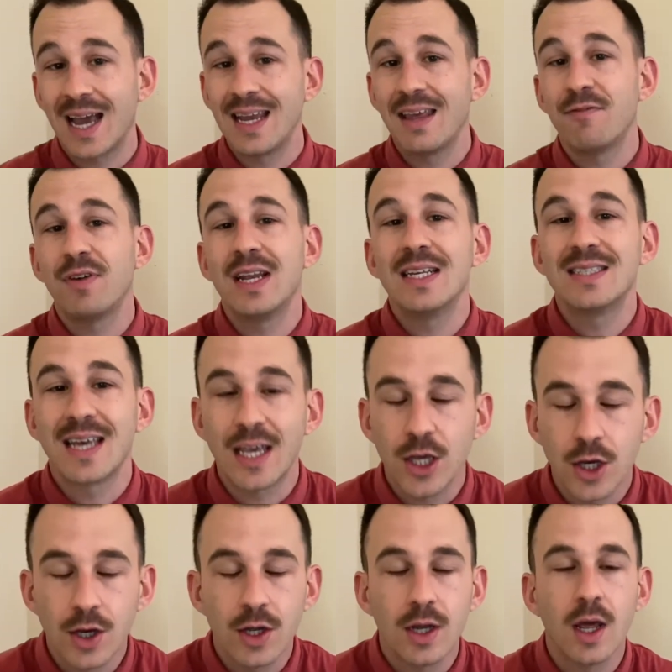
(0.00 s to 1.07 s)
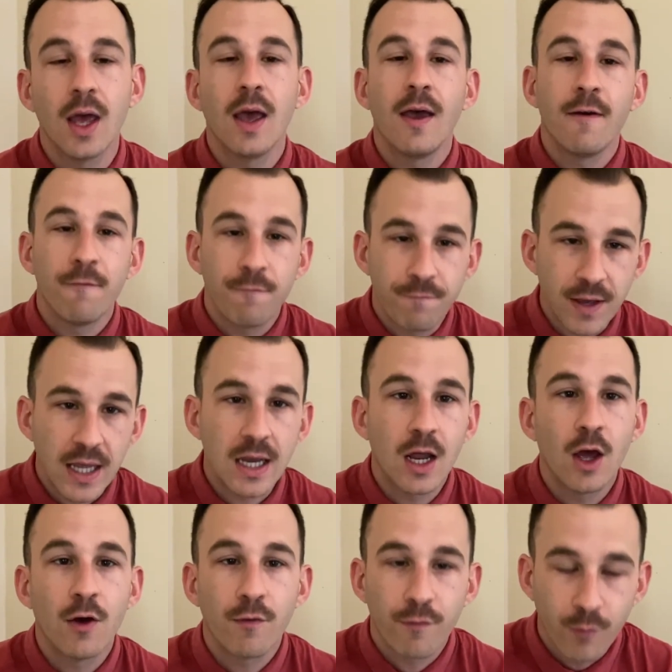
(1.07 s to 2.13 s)
if it is a good fit
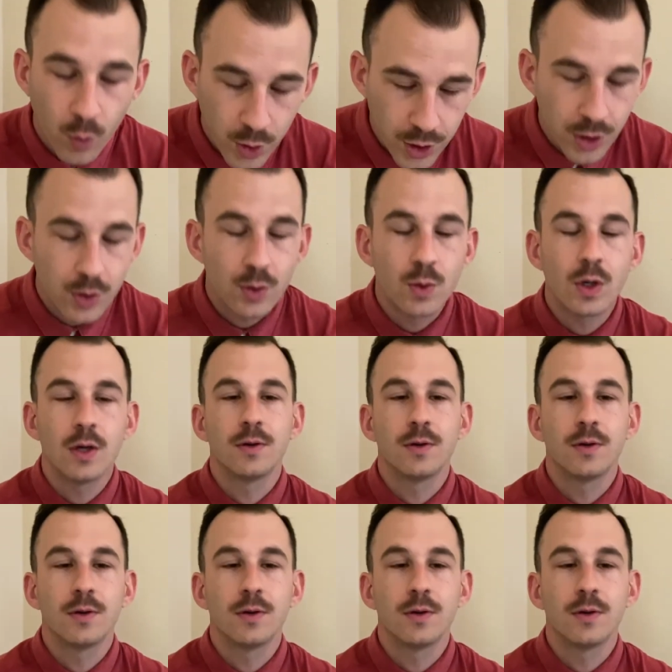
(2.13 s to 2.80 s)
for you.